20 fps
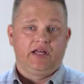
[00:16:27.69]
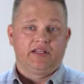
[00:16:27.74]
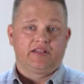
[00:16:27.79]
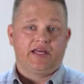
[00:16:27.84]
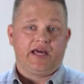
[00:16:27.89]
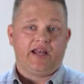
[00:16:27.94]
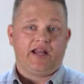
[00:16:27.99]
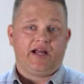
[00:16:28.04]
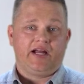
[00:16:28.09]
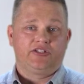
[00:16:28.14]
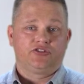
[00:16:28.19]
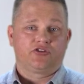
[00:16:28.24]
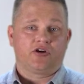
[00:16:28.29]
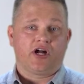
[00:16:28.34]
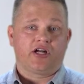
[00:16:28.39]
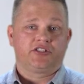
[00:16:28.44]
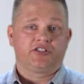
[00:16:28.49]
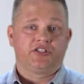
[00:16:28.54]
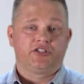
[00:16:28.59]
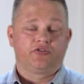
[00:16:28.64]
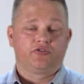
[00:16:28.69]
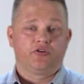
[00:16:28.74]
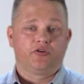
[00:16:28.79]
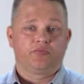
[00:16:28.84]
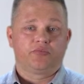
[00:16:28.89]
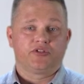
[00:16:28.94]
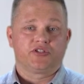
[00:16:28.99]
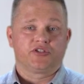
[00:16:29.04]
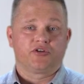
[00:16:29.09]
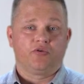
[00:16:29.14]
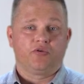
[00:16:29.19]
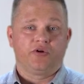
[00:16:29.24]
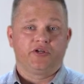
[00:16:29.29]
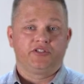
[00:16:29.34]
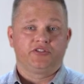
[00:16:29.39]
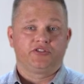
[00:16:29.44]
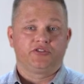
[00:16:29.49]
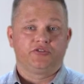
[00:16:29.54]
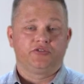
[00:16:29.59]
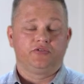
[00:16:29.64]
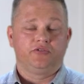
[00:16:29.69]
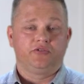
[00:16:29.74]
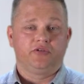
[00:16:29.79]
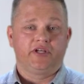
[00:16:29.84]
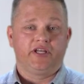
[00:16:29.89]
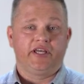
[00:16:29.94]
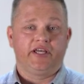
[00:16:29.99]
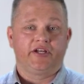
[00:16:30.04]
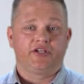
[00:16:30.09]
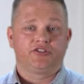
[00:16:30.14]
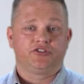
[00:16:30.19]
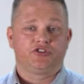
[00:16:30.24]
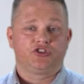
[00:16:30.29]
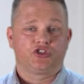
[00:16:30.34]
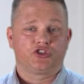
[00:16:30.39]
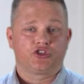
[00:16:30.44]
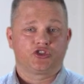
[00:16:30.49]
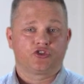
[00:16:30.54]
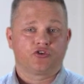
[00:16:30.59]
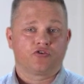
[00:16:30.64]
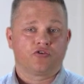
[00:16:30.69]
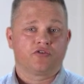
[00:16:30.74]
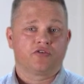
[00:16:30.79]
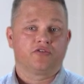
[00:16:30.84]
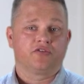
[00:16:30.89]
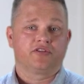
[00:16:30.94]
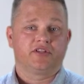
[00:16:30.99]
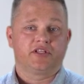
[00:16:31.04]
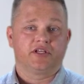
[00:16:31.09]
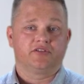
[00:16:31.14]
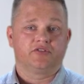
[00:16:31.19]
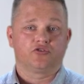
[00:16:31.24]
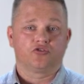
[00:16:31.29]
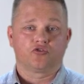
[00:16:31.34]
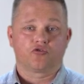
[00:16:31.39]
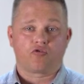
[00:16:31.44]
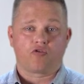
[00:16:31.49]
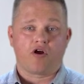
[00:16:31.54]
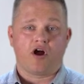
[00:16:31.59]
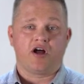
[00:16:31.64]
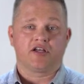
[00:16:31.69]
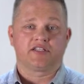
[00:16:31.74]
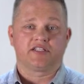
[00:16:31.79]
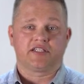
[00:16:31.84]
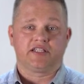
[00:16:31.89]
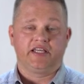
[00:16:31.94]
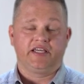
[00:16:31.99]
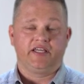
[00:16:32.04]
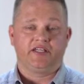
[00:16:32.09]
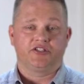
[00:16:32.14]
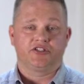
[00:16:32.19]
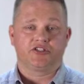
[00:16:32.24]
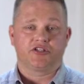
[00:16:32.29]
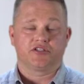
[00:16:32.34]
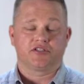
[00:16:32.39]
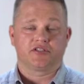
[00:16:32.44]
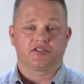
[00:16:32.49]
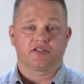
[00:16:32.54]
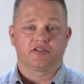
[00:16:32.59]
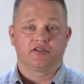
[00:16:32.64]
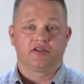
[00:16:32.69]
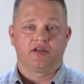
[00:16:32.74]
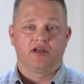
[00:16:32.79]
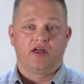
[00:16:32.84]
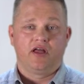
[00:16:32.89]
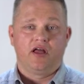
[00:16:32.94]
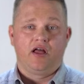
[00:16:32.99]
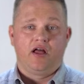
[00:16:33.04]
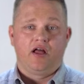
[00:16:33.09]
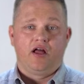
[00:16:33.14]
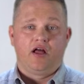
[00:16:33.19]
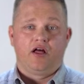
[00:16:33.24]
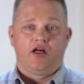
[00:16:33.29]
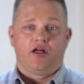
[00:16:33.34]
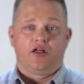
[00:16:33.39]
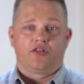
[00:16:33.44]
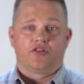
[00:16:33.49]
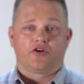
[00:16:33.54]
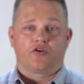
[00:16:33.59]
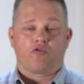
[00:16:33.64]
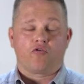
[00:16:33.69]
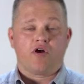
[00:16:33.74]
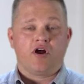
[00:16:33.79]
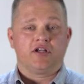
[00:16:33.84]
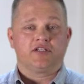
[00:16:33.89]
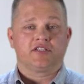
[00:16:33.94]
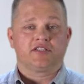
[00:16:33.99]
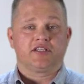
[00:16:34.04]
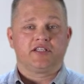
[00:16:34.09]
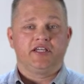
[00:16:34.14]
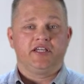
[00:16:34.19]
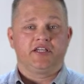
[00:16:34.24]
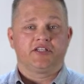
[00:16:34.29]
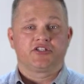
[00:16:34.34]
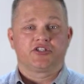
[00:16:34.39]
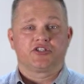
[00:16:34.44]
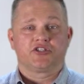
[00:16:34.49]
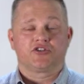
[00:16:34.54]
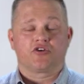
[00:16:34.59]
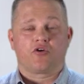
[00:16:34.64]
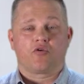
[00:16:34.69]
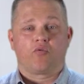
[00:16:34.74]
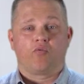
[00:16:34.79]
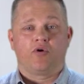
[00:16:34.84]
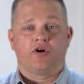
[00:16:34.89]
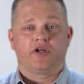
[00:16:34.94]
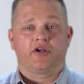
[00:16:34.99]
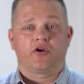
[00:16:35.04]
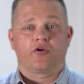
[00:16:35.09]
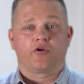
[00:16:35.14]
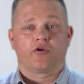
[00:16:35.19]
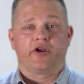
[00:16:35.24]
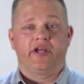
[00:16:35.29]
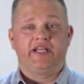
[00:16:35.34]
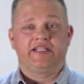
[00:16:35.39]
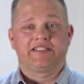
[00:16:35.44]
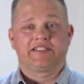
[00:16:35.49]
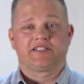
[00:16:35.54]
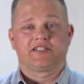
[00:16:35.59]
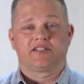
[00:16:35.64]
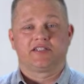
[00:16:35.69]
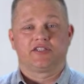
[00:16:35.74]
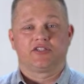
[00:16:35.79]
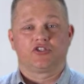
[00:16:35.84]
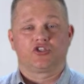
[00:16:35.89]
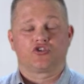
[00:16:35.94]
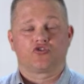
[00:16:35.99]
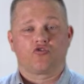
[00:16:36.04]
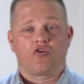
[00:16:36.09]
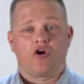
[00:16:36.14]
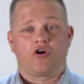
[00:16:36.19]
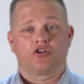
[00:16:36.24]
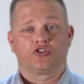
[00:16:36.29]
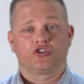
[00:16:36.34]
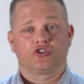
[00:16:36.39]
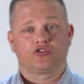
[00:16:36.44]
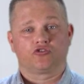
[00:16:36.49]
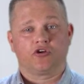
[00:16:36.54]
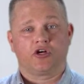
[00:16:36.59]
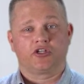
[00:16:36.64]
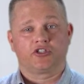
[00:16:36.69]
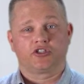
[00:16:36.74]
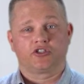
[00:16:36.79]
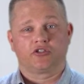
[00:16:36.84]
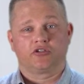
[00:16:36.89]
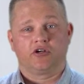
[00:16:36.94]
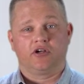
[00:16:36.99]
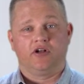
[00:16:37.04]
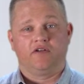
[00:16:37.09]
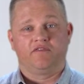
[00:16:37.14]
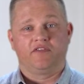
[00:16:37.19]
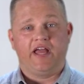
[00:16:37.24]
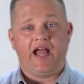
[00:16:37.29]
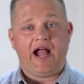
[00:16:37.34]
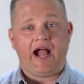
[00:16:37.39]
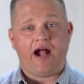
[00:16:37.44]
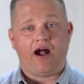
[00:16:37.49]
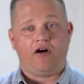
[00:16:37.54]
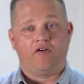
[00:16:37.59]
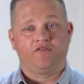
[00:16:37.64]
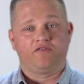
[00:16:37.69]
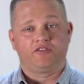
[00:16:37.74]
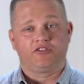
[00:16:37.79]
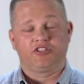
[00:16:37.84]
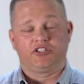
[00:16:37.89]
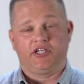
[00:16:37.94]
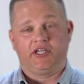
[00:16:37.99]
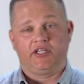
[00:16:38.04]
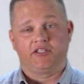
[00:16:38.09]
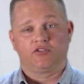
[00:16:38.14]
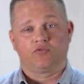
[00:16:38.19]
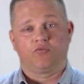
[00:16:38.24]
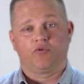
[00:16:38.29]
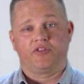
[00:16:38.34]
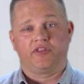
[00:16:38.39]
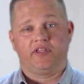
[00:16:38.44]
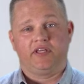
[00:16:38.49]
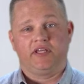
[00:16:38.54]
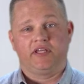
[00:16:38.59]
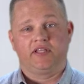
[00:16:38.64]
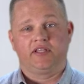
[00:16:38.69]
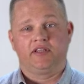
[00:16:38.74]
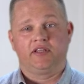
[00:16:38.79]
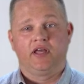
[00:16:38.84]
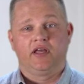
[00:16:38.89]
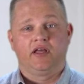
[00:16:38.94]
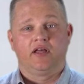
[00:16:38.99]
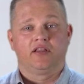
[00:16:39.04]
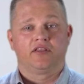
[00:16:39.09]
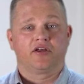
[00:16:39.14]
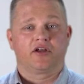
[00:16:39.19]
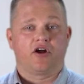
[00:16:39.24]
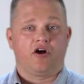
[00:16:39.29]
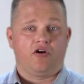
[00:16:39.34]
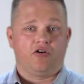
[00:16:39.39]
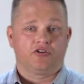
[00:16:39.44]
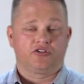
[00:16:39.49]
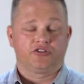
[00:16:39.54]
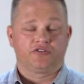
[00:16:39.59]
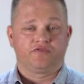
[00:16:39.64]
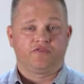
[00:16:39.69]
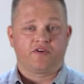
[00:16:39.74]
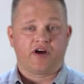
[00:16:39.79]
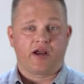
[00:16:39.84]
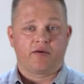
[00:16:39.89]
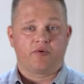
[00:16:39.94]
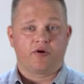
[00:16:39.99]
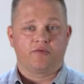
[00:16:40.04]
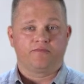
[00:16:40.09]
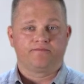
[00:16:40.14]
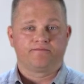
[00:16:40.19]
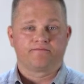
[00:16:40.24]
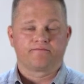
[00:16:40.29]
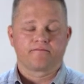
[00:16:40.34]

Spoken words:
That hydroxy group is going to ensure those cross linkages. The cross linkages are what creates the strong structure of the alpha chains within the collagen fiber.